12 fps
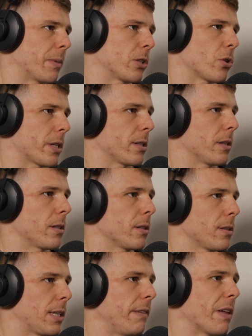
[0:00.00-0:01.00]
I try to
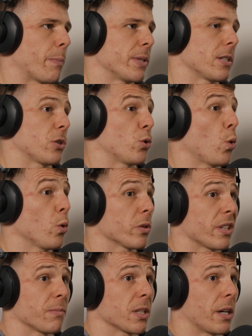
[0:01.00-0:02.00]
give that position, or
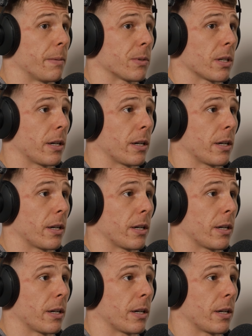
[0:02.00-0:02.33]
sometimes, or